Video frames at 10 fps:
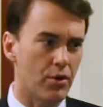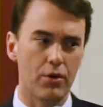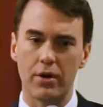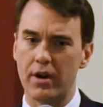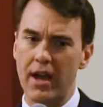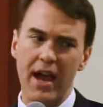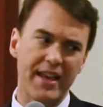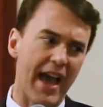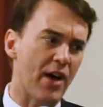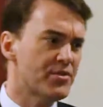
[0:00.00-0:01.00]
or
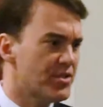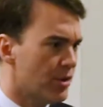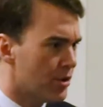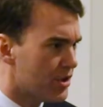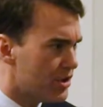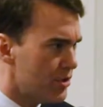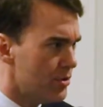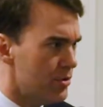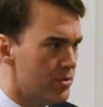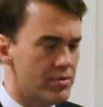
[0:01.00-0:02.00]
Counselor
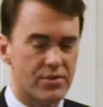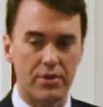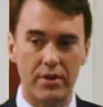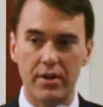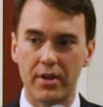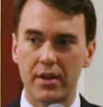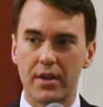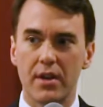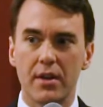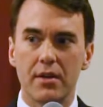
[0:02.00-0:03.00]
Hughes, or
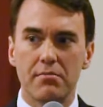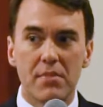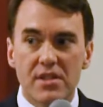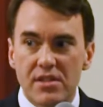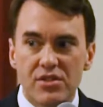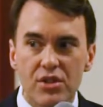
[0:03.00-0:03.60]
Mrs.